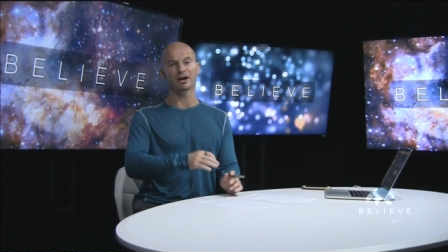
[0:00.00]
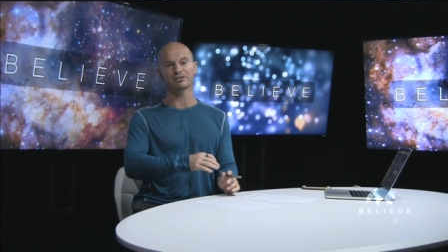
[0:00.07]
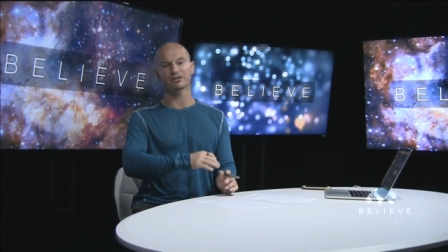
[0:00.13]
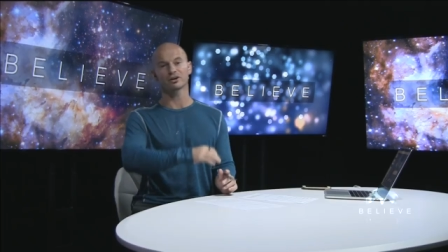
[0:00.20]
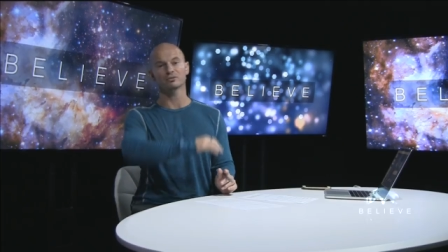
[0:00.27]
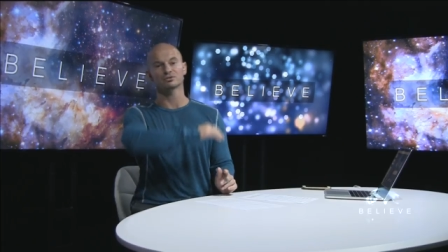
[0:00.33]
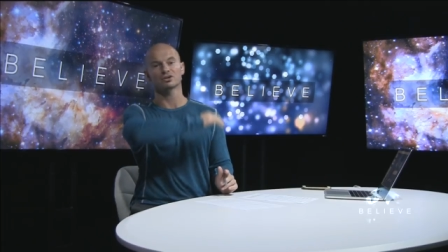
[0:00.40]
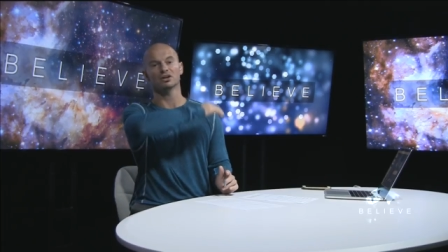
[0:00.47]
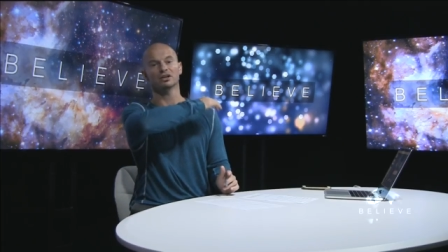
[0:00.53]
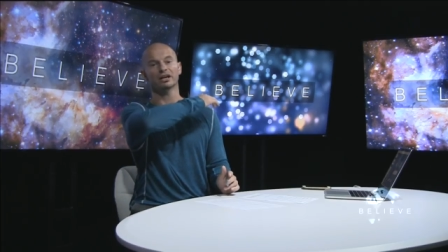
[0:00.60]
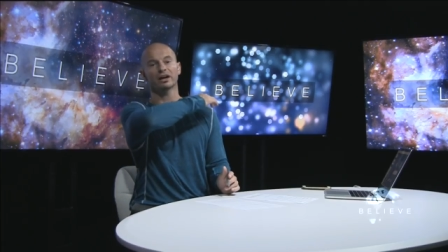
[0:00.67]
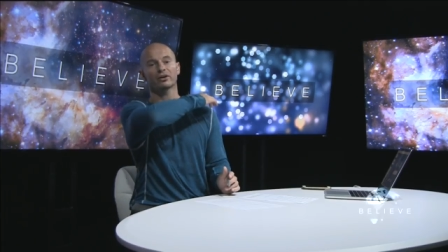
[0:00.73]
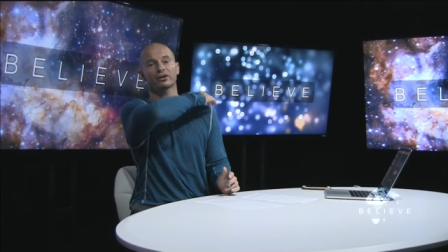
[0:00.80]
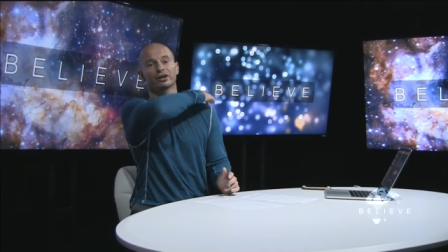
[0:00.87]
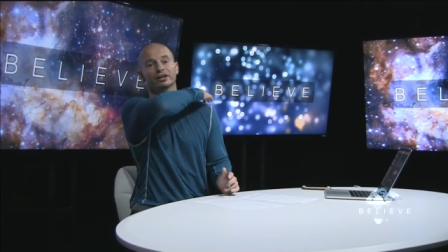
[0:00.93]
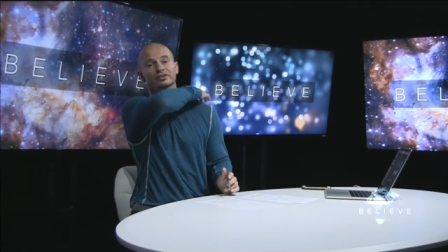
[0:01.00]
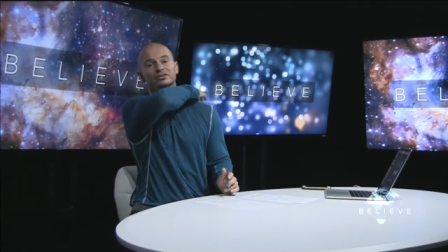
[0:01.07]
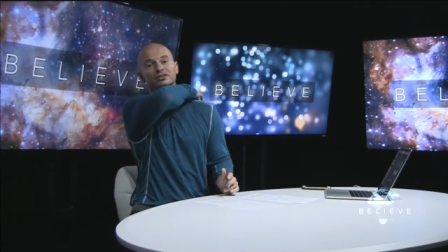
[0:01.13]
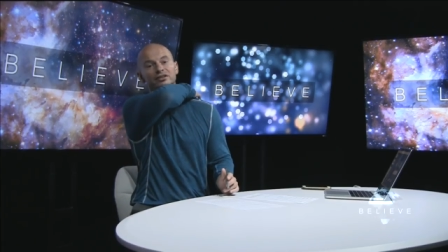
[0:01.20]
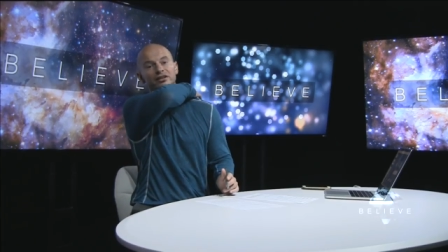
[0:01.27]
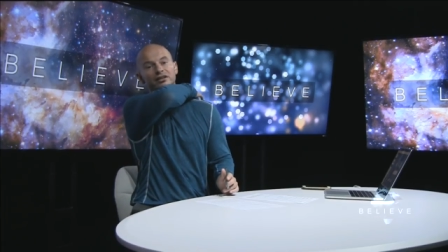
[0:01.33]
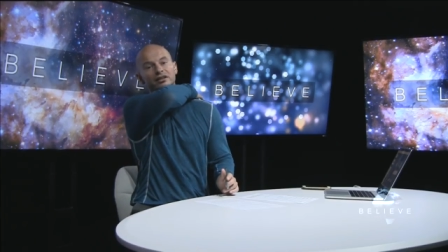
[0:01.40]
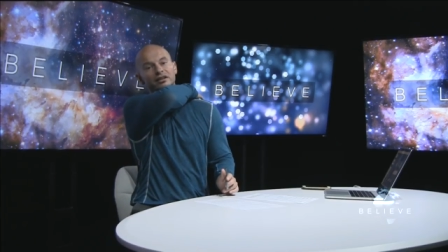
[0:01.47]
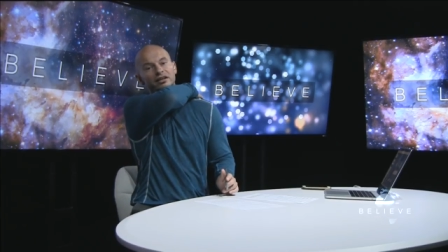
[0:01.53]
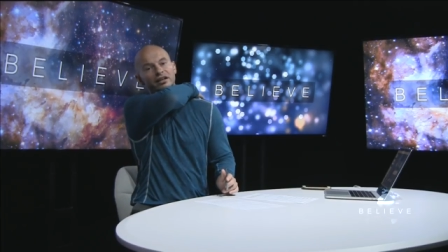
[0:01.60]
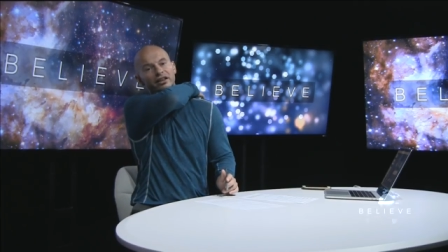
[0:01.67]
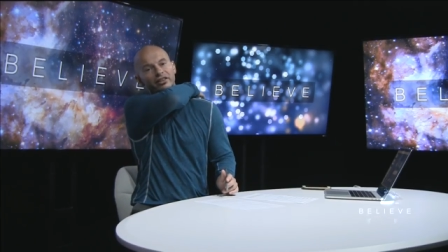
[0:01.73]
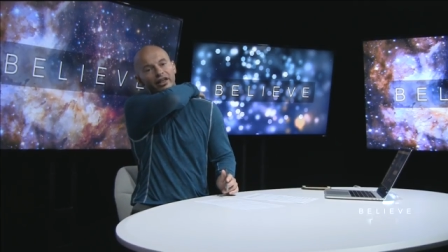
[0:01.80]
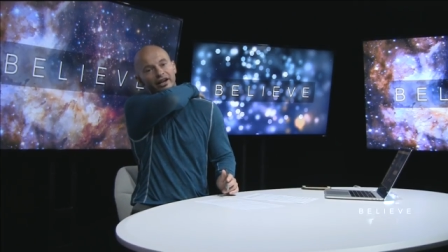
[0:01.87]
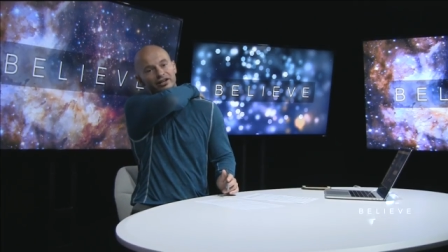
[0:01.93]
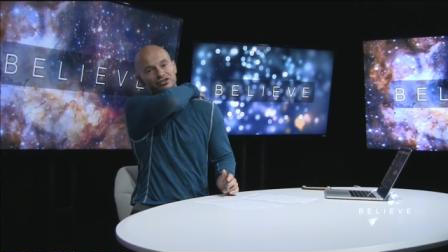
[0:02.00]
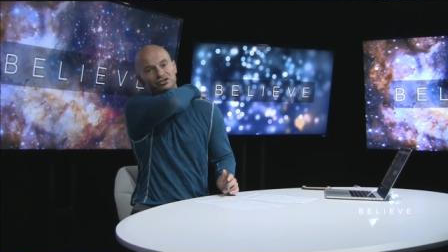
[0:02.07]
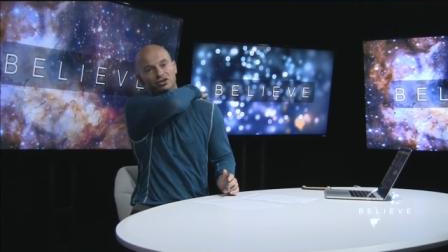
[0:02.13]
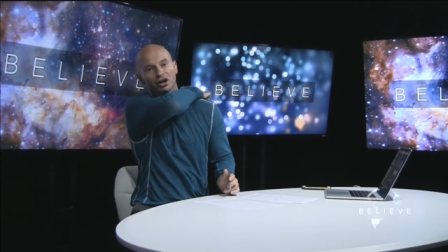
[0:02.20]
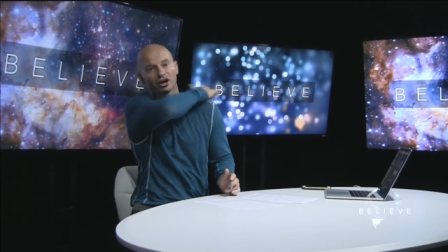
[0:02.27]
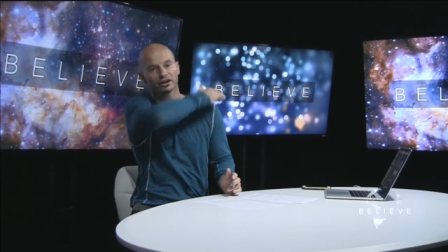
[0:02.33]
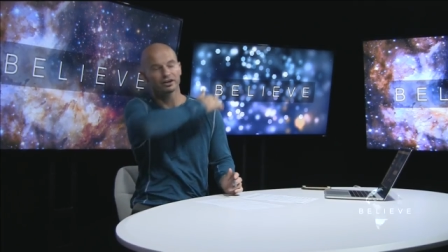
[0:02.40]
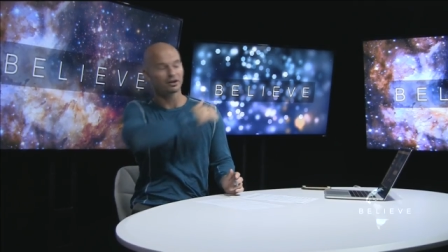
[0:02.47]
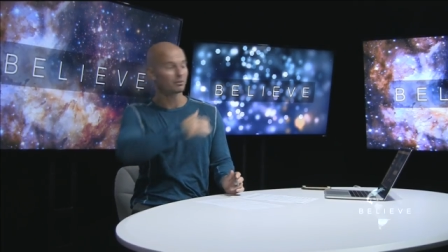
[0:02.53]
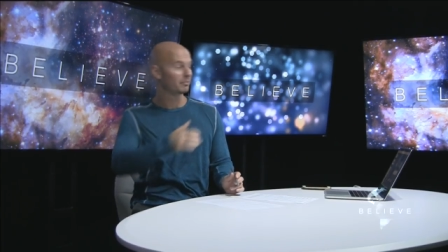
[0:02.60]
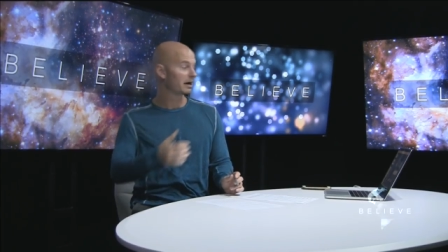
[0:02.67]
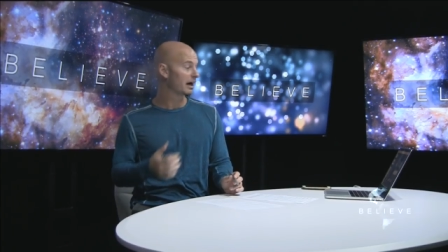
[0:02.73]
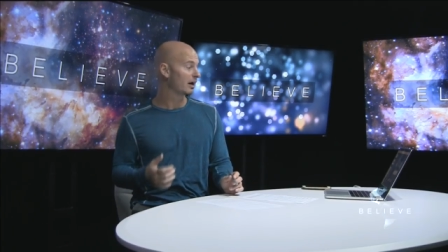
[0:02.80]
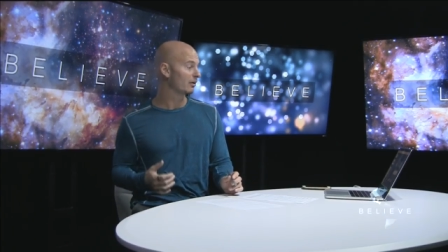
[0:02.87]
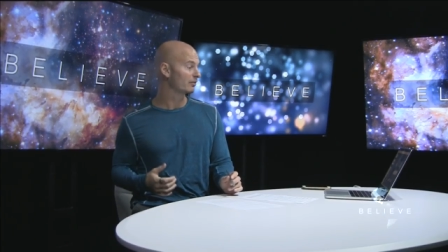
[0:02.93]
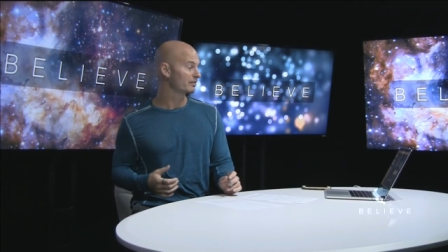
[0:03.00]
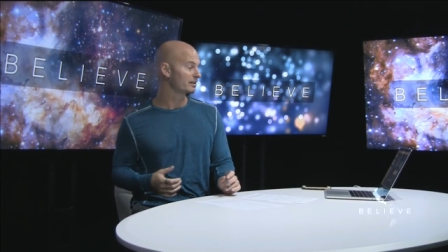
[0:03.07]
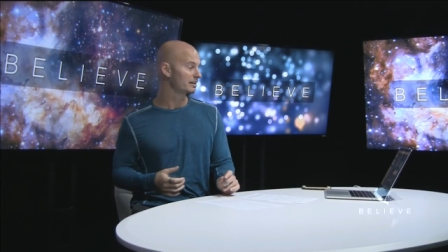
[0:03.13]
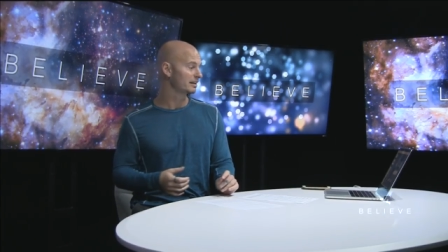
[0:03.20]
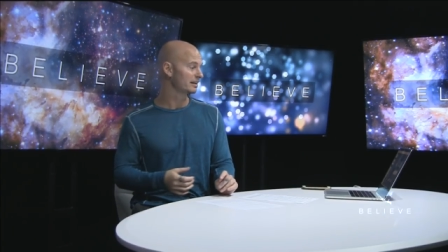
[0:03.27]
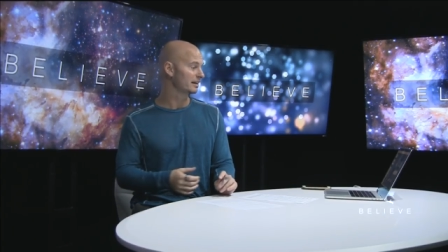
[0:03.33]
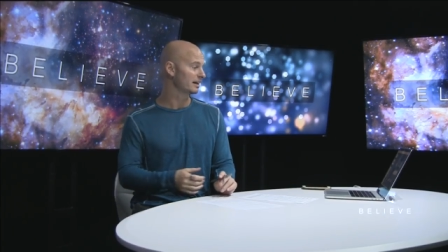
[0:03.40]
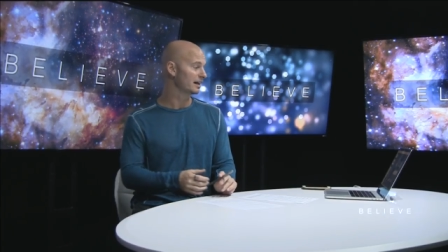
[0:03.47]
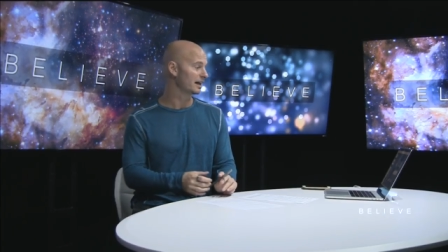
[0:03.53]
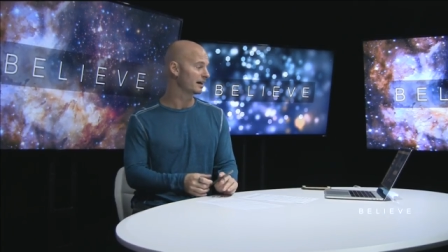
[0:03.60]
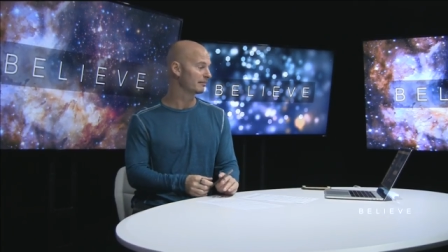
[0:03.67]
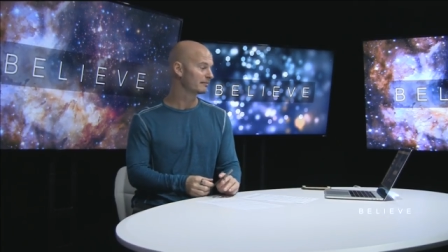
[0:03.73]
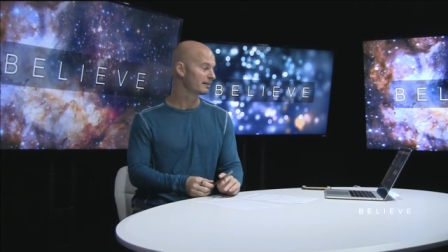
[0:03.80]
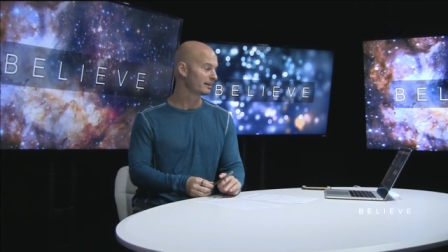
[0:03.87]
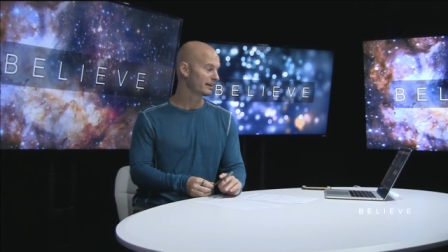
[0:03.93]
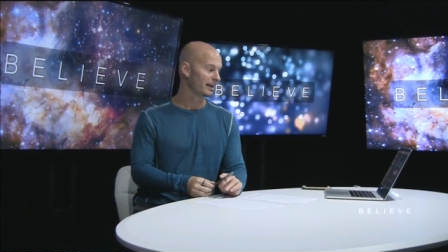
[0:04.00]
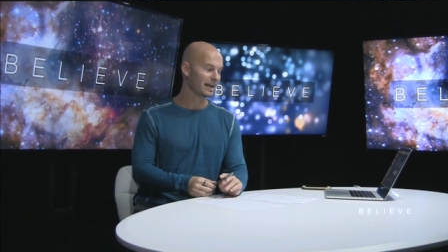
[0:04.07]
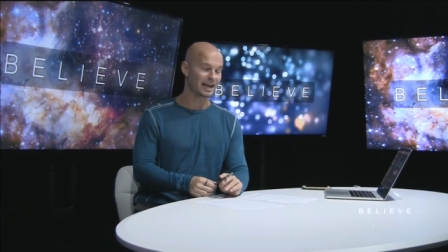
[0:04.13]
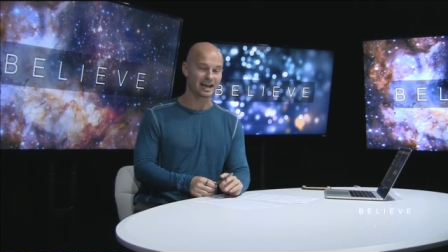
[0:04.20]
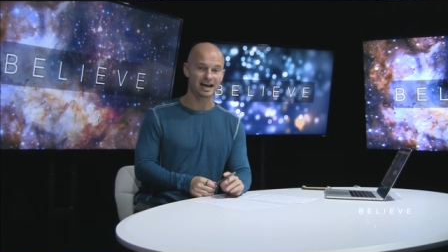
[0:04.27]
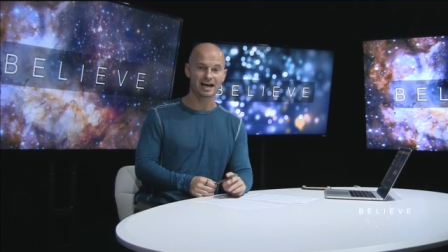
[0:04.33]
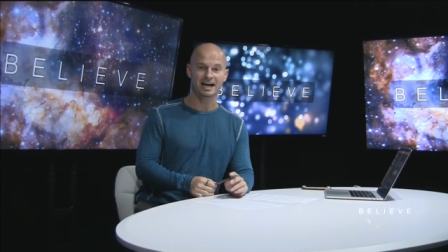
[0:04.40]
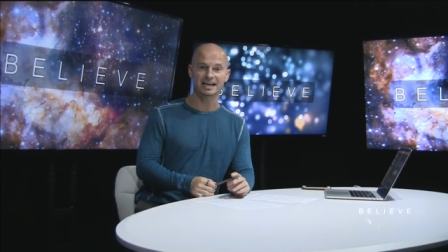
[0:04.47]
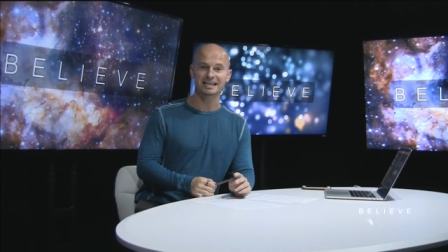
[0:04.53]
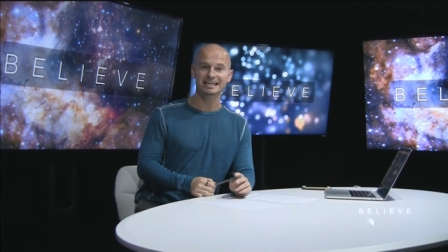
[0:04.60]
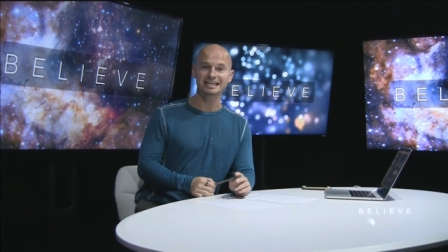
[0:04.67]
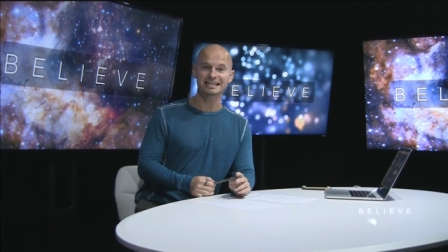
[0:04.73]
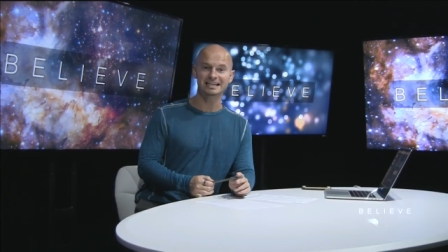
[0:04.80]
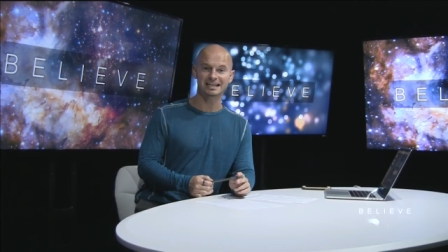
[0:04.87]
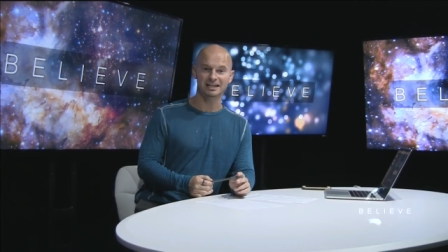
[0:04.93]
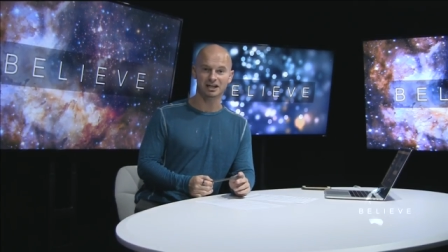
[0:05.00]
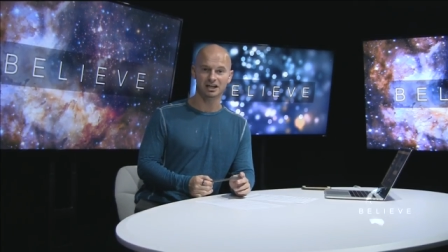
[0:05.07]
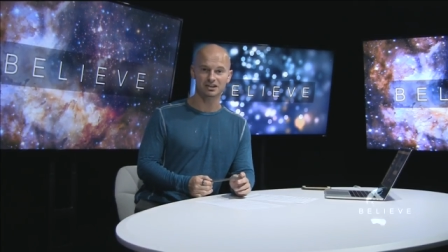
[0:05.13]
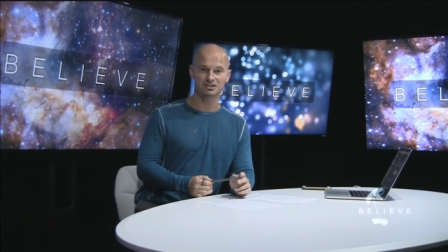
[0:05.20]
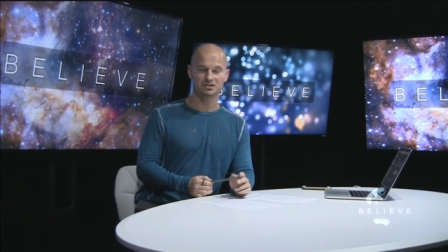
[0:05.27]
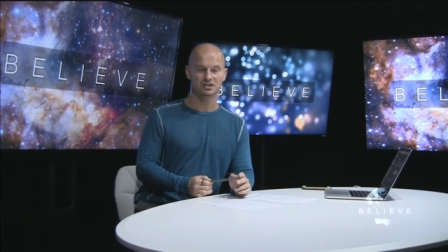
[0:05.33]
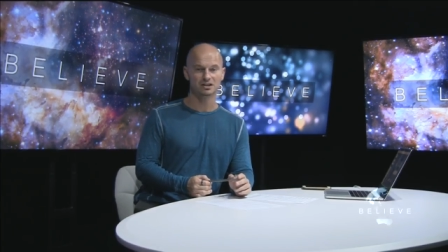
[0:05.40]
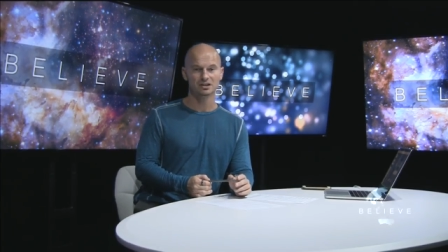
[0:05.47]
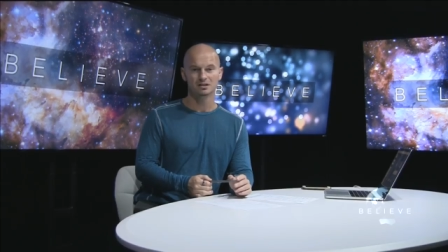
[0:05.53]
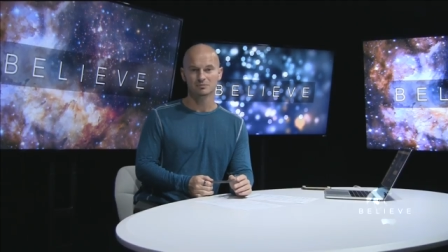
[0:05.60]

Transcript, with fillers: I thought it was hilarious that he's talking about the uh, AI eating us.